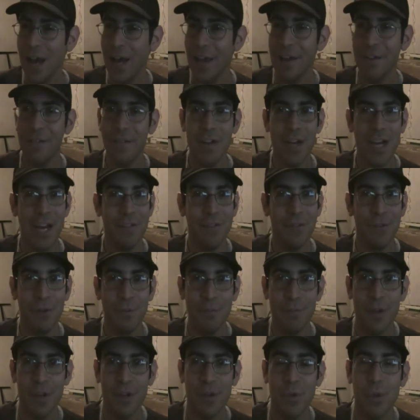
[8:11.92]
even I have to
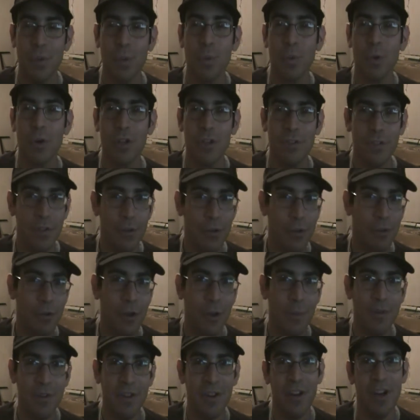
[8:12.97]
admit, World of New
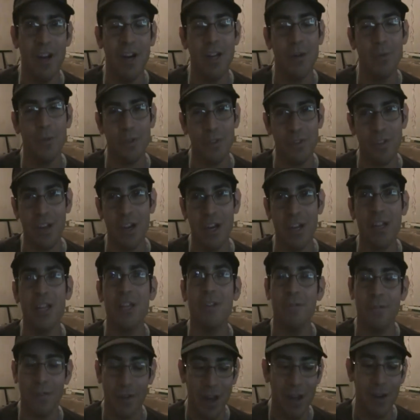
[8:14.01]
Krypton was
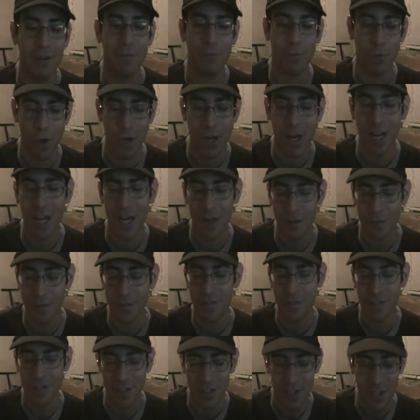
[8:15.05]
kind of running out of
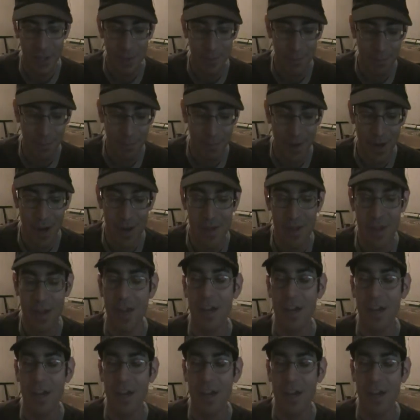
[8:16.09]
steam by